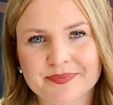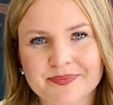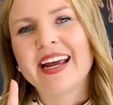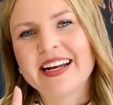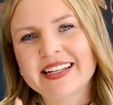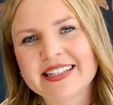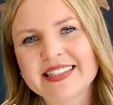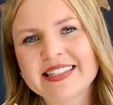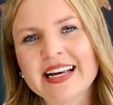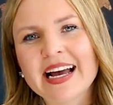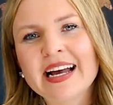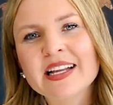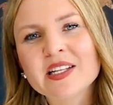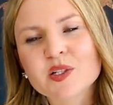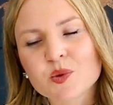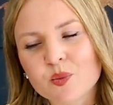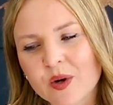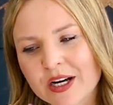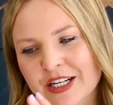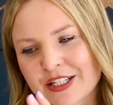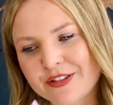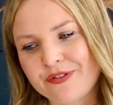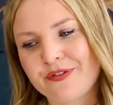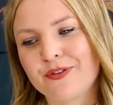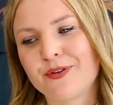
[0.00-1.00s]
it sounds
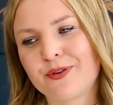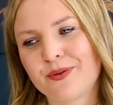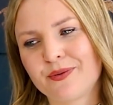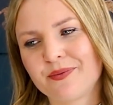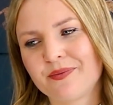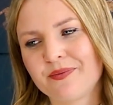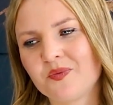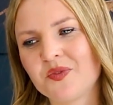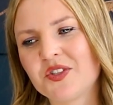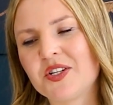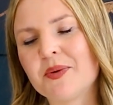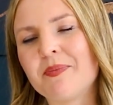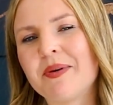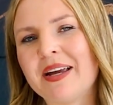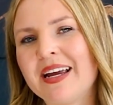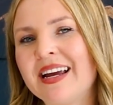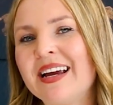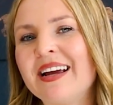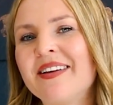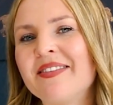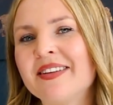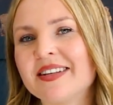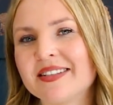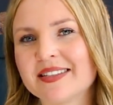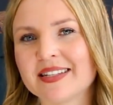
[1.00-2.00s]
wonderful to be
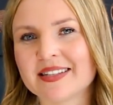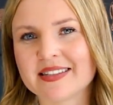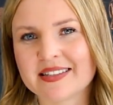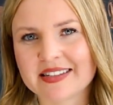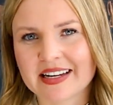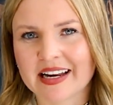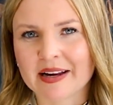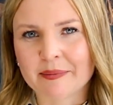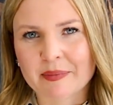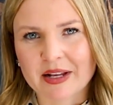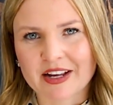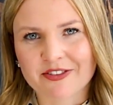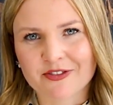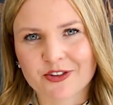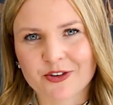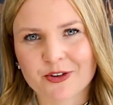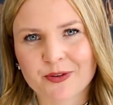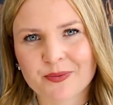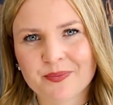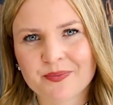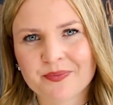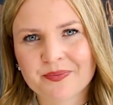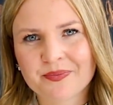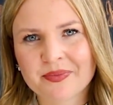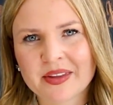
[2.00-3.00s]
in this esteem
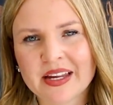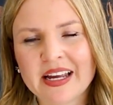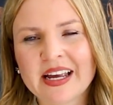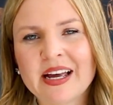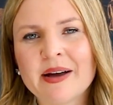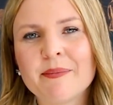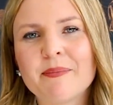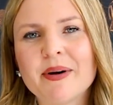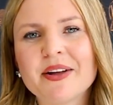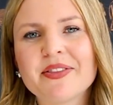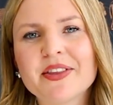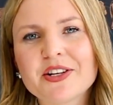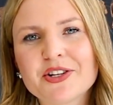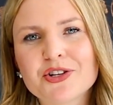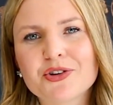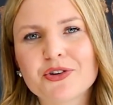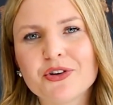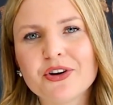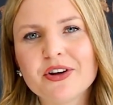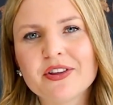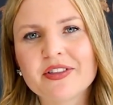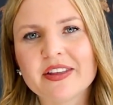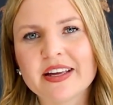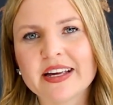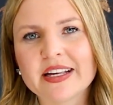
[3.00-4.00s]
level, but the
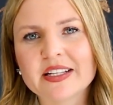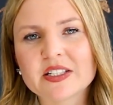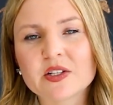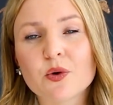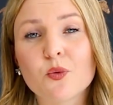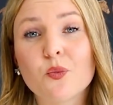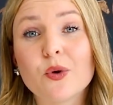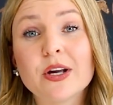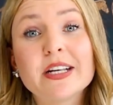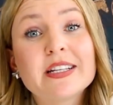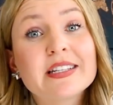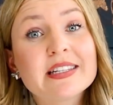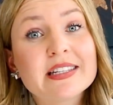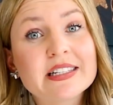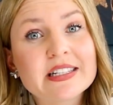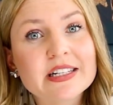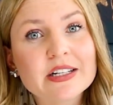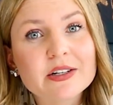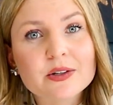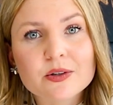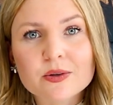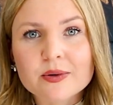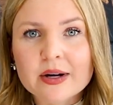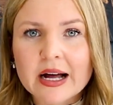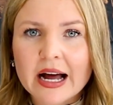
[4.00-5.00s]
truth is we
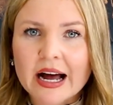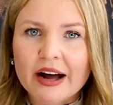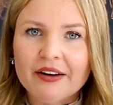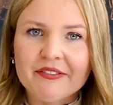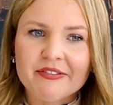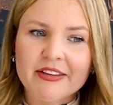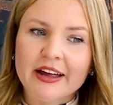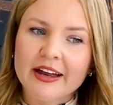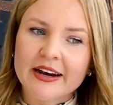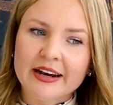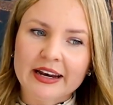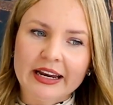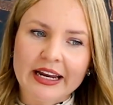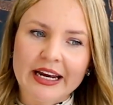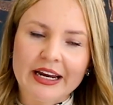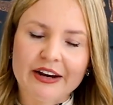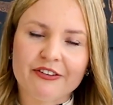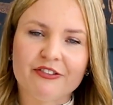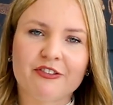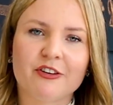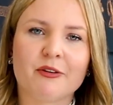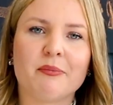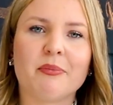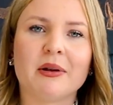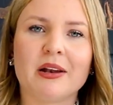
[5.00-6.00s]
still have that need
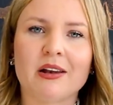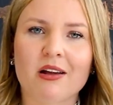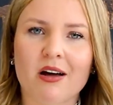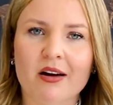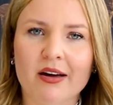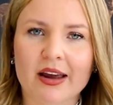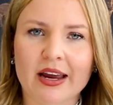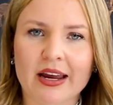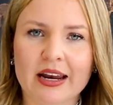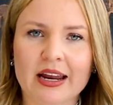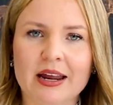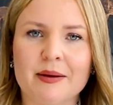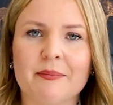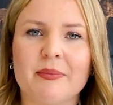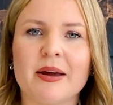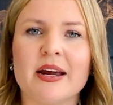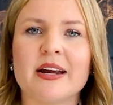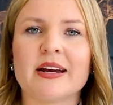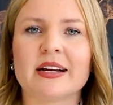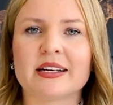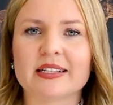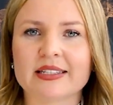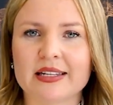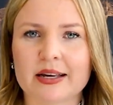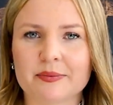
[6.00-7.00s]
for belonging and
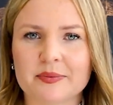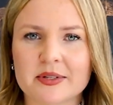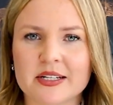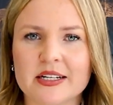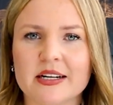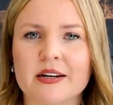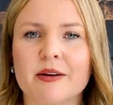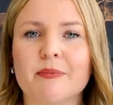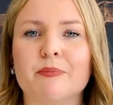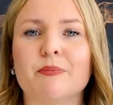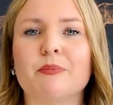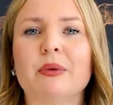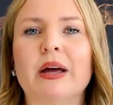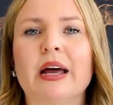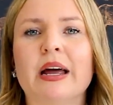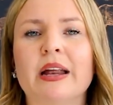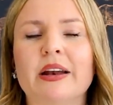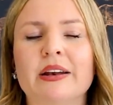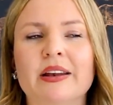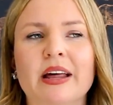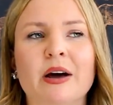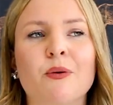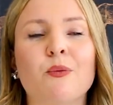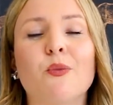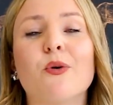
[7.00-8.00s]
being accepted
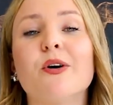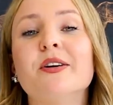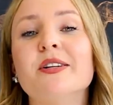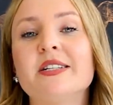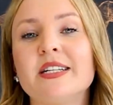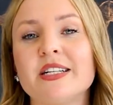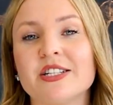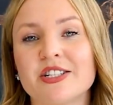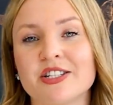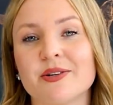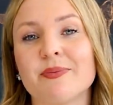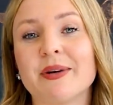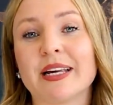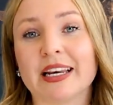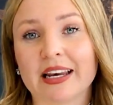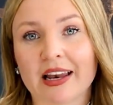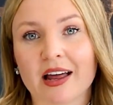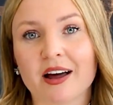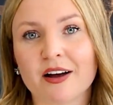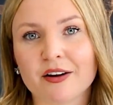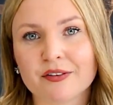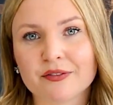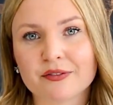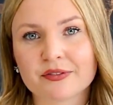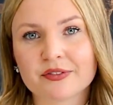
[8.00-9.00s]
and that wanting to be
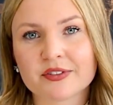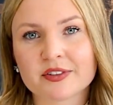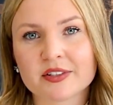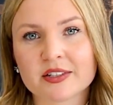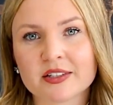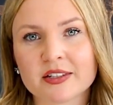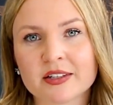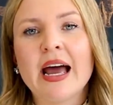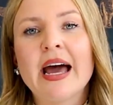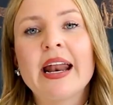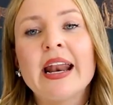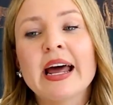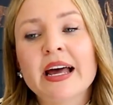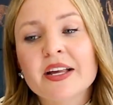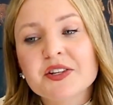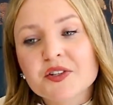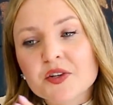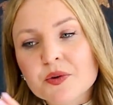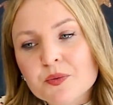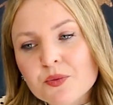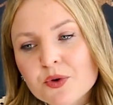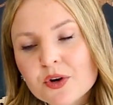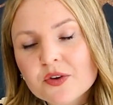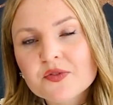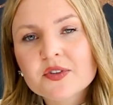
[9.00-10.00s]
loved. And as
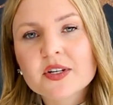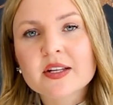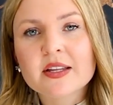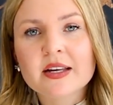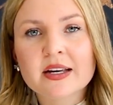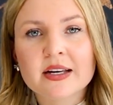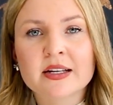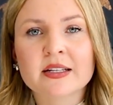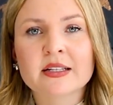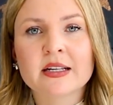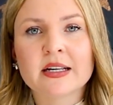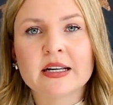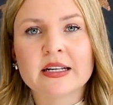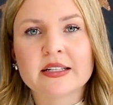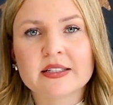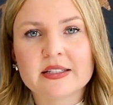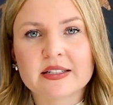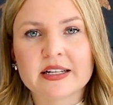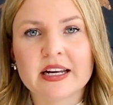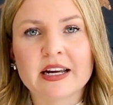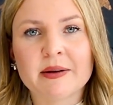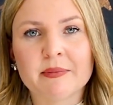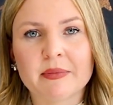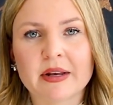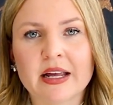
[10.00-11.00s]
you move to the
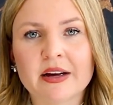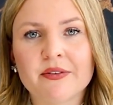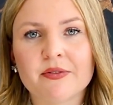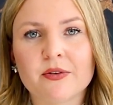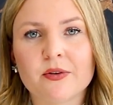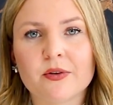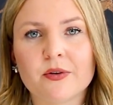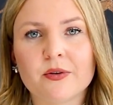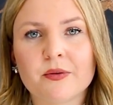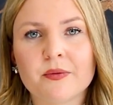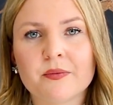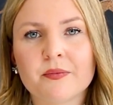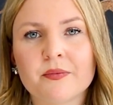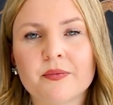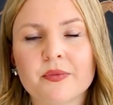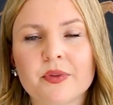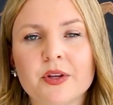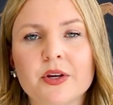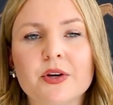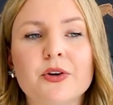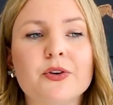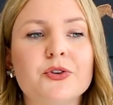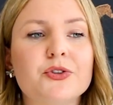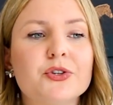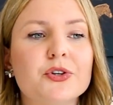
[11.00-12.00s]
esteem level,
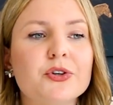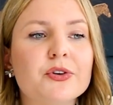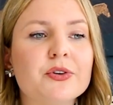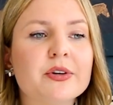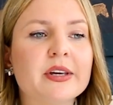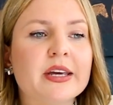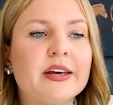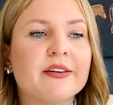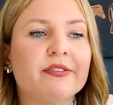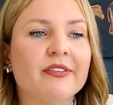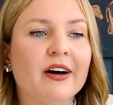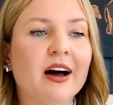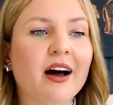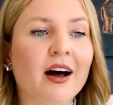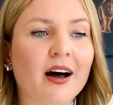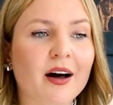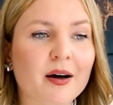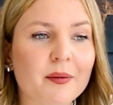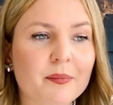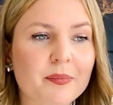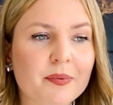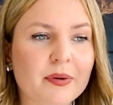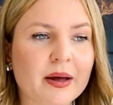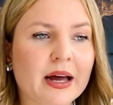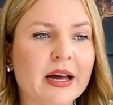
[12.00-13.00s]
you do give
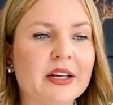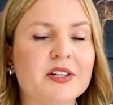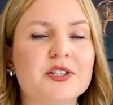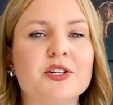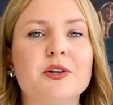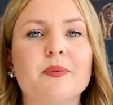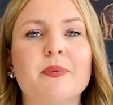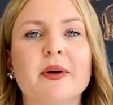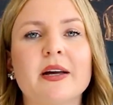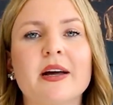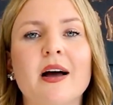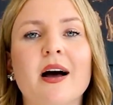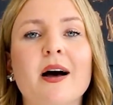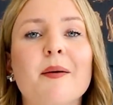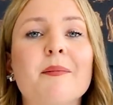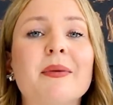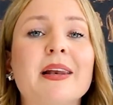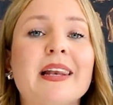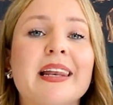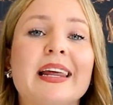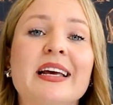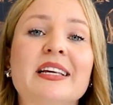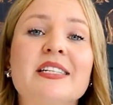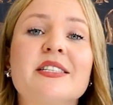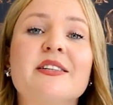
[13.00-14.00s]
up. As you
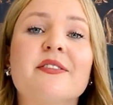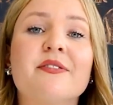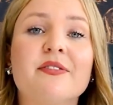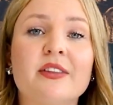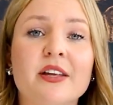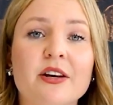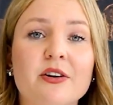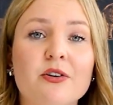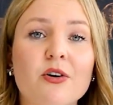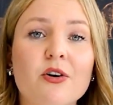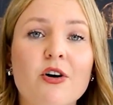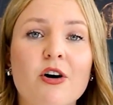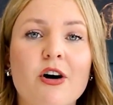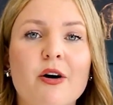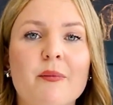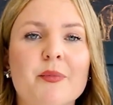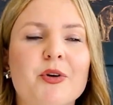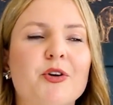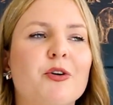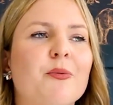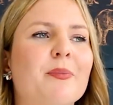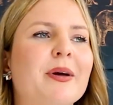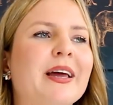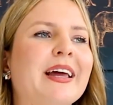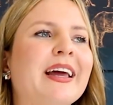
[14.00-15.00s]
become less of the norm,
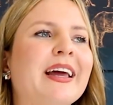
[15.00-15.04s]
you